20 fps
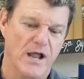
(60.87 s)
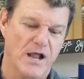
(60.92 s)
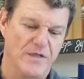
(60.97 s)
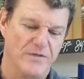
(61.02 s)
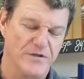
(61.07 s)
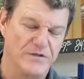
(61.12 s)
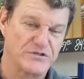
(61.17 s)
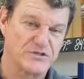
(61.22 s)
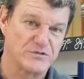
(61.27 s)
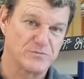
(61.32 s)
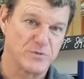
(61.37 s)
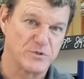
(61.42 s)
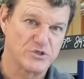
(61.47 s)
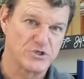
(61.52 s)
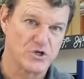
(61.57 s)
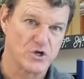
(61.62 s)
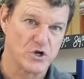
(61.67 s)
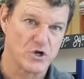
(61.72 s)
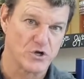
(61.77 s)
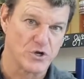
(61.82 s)
This is
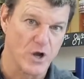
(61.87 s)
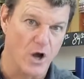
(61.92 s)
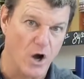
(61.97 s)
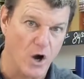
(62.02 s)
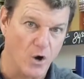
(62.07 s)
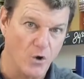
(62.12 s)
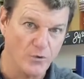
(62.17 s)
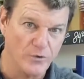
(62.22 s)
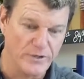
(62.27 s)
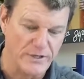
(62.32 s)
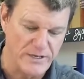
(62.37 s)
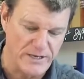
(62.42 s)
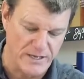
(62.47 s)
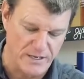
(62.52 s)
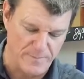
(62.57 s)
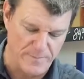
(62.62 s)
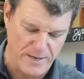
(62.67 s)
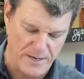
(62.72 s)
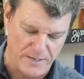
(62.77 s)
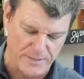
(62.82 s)
matured only in
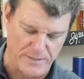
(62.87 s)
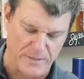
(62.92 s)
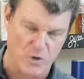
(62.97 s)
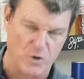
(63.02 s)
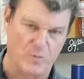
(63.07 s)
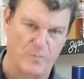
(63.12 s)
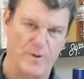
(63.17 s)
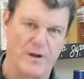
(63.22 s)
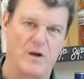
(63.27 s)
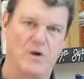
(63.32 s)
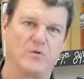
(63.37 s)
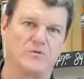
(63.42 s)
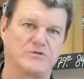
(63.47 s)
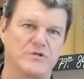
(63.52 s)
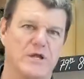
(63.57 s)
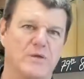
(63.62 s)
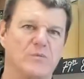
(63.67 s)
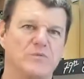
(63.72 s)
American oak barrels. And when